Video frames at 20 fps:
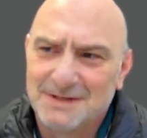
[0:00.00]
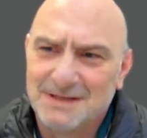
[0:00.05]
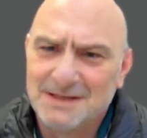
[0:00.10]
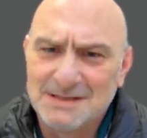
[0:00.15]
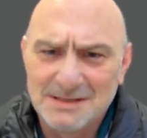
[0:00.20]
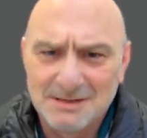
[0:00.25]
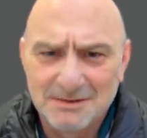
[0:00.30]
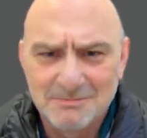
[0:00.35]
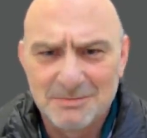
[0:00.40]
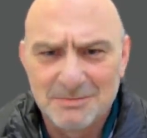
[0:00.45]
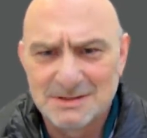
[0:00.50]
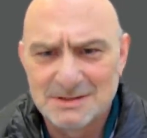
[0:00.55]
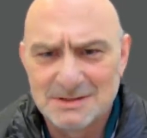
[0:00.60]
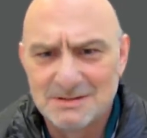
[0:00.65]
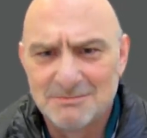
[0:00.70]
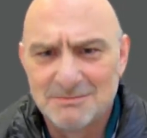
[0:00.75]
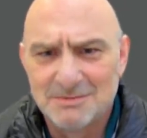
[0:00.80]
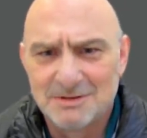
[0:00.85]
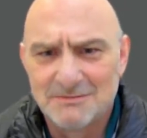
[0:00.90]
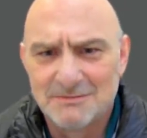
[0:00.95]
Is it
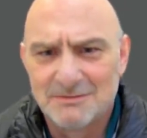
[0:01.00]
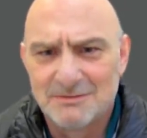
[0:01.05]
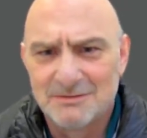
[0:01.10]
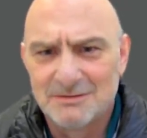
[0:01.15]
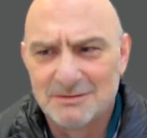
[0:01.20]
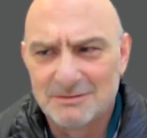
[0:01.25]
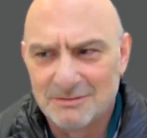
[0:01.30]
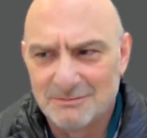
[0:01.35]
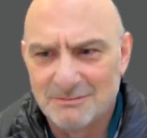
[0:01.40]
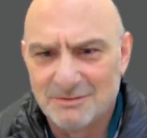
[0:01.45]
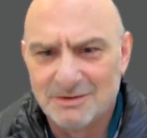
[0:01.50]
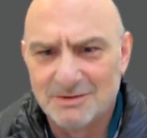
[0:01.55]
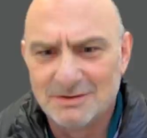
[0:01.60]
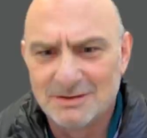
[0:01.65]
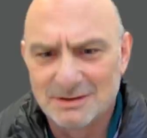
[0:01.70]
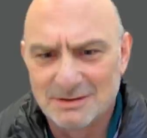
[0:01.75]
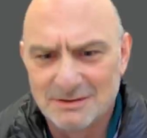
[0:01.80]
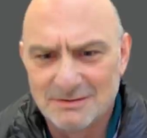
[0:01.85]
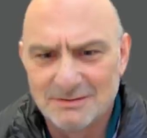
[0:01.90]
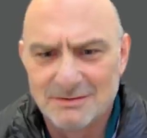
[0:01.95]
possible for a
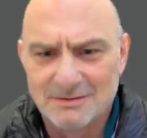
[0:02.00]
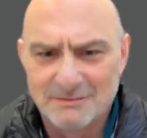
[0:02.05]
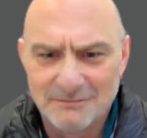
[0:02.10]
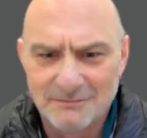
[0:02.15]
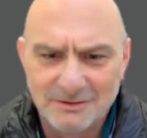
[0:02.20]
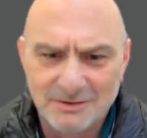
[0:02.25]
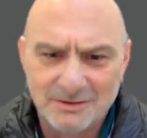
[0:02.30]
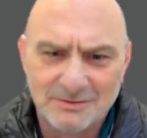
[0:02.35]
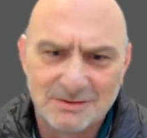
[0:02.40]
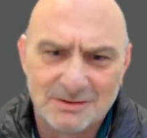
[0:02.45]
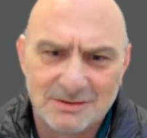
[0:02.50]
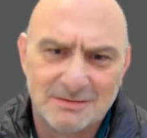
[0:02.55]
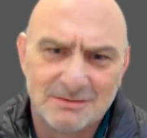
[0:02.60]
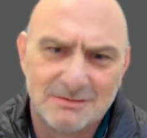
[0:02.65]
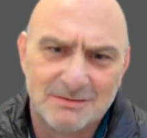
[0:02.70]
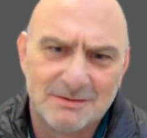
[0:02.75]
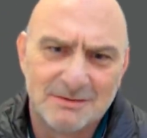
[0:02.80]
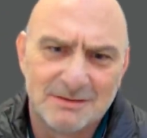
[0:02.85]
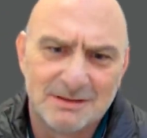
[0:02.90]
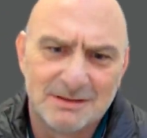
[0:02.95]
commander to refuse
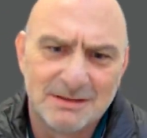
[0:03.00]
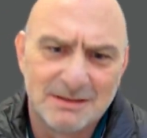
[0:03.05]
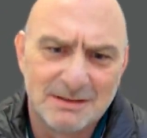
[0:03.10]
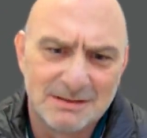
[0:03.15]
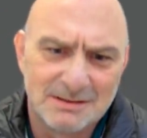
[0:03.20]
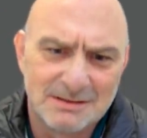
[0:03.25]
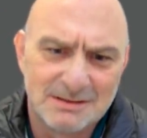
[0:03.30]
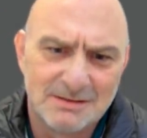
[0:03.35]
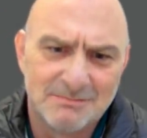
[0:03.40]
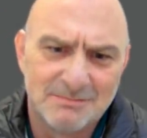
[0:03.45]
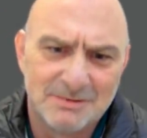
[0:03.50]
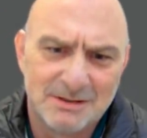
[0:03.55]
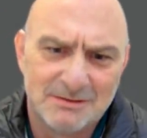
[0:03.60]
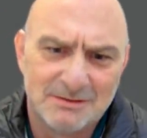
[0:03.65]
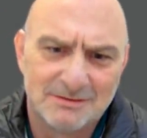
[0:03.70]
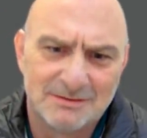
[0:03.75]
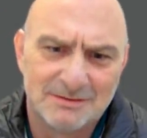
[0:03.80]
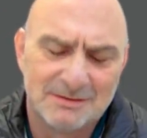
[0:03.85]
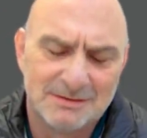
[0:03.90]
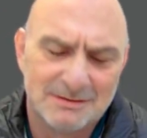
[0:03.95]
to take his ship
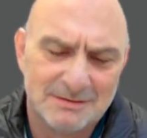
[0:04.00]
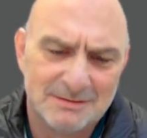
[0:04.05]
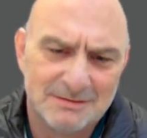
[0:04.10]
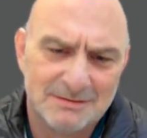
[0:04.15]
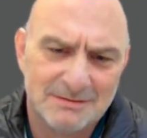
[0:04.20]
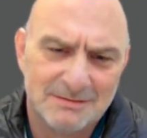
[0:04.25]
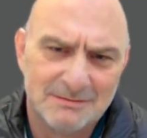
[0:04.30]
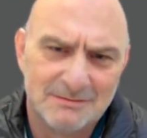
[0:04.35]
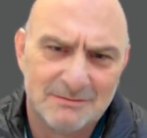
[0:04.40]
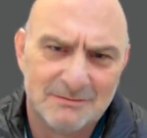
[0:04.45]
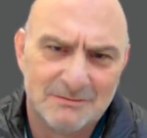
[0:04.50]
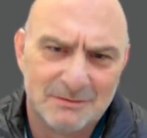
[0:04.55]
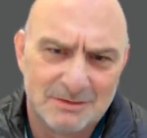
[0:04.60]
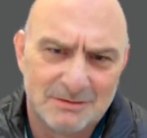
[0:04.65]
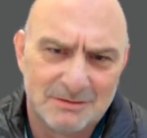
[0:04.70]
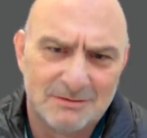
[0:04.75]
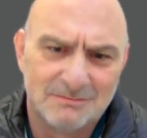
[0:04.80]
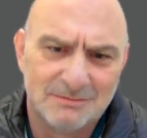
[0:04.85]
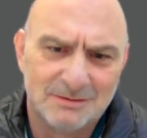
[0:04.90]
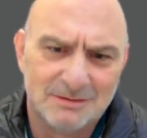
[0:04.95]
out of the
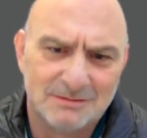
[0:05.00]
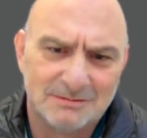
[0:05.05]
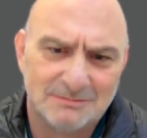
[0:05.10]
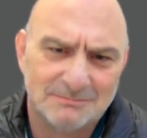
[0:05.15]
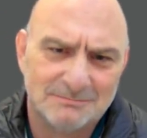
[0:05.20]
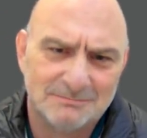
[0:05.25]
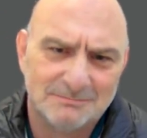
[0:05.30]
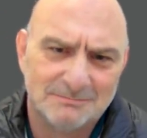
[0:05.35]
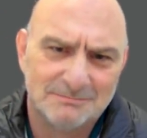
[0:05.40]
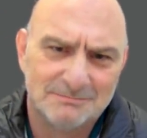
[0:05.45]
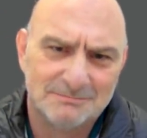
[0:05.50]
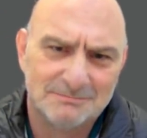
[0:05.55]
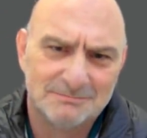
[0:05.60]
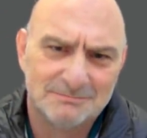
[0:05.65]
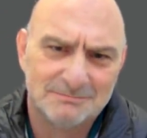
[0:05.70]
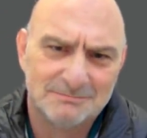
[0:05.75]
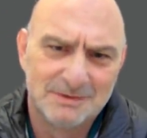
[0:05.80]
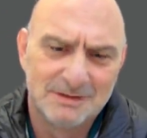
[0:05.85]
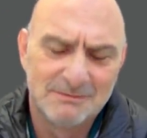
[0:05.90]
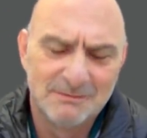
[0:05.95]
harbor,
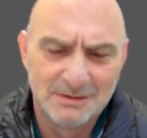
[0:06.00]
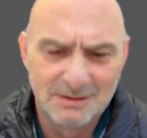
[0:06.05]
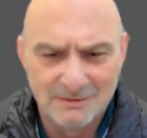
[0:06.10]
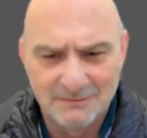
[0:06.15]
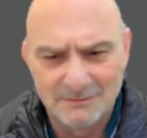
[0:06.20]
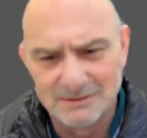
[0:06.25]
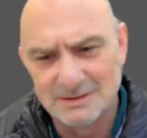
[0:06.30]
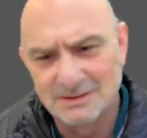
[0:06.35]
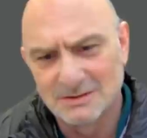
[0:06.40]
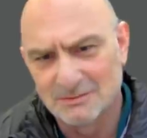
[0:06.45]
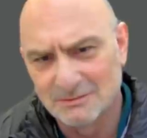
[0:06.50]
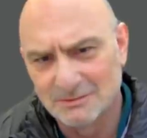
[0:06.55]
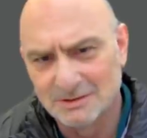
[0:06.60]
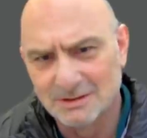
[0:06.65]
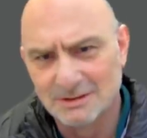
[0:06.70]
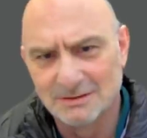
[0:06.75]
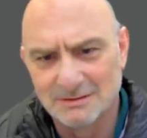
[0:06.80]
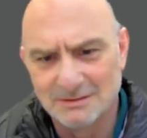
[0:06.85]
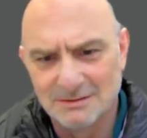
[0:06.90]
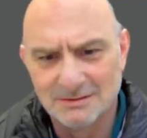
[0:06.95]
even if he's
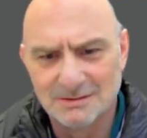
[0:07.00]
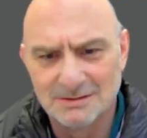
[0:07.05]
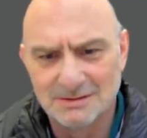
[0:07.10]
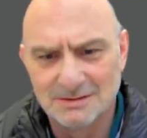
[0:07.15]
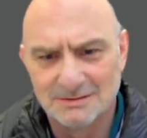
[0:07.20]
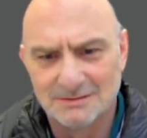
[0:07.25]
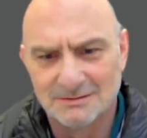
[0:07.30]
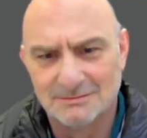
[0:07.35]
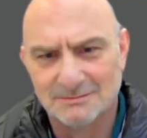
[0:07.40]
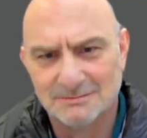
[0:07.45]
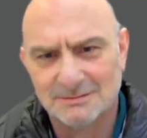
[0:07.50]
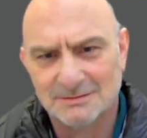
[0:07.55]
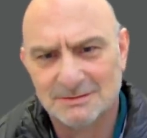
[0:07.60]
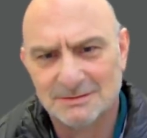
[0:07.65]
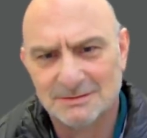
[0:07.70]
ordered to do so?